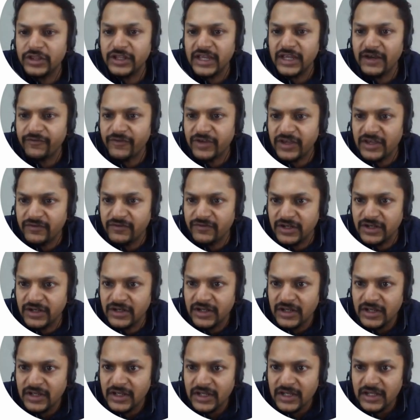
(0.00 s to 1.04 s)
they have given
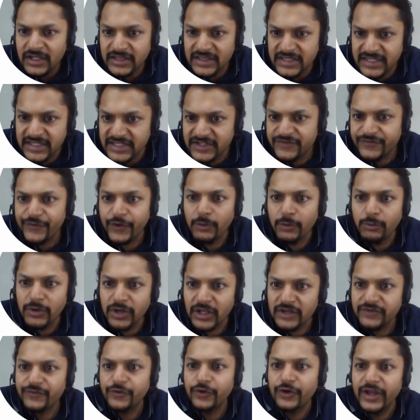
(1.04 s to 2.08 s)
these
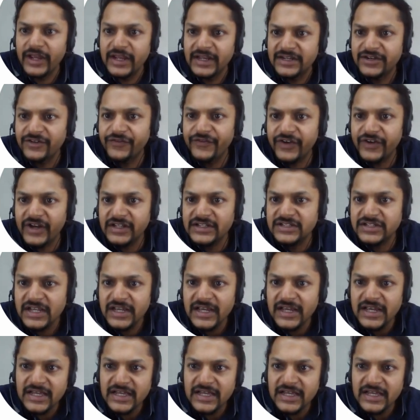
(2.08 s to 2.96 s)
formulas for interference.